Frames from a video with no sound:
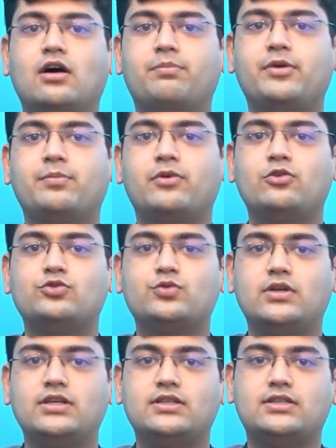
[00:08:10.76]
people
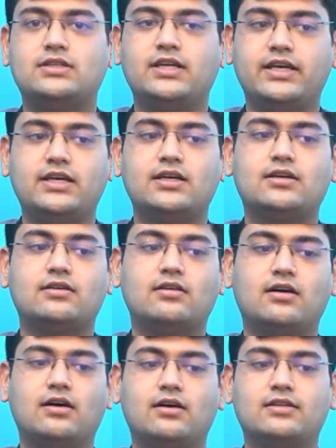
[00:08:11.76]
usually think
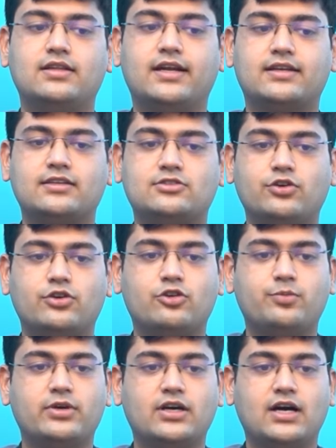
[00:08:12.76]
that it's going
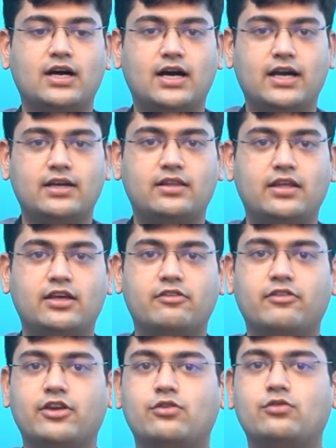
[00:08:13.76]
to be a hard
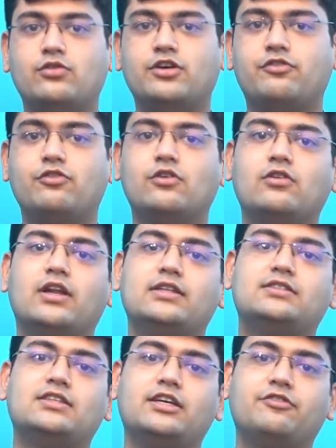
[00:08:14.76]
thing when if you,
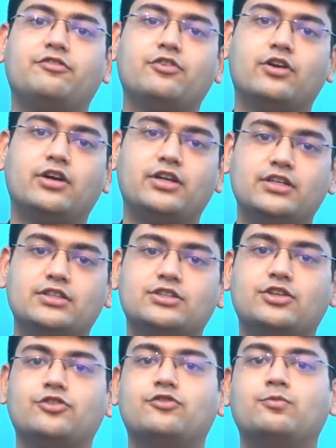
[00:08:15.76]
let's say, if you're a
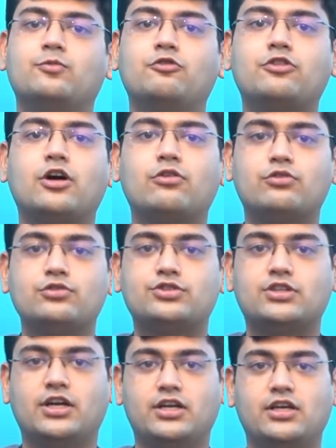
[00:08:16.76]
teenager, you moved out to
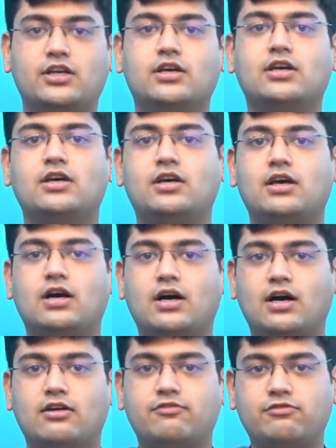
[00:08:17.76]
study.
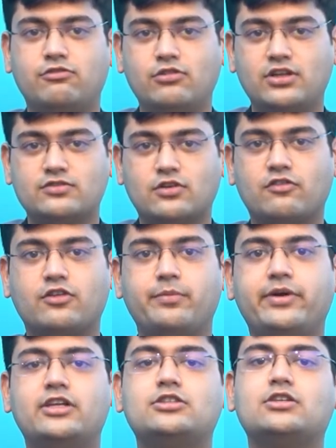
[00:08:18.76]
Food is one of the
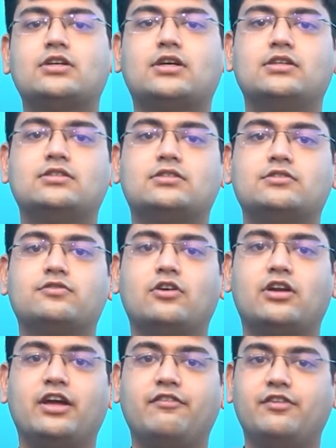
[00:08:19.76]
major concerns
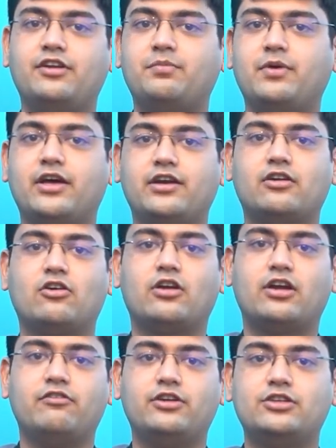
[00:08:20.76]
for every parent
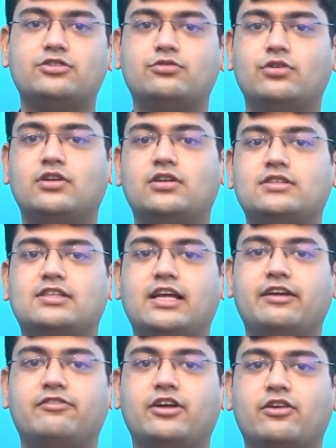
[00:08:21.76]
or every student in his
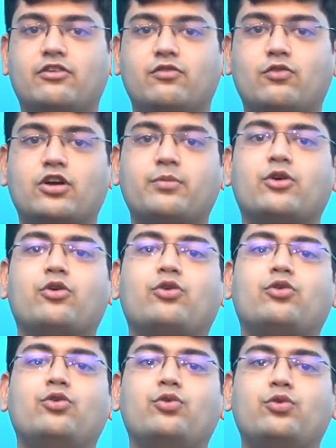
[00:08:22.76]
life, that what am I
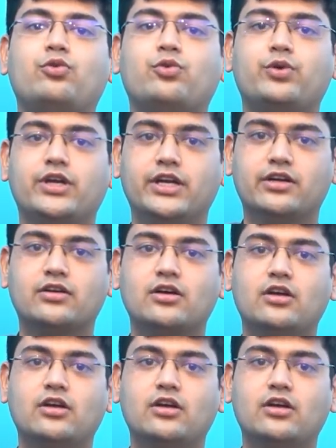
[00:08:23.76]
going to do to eat?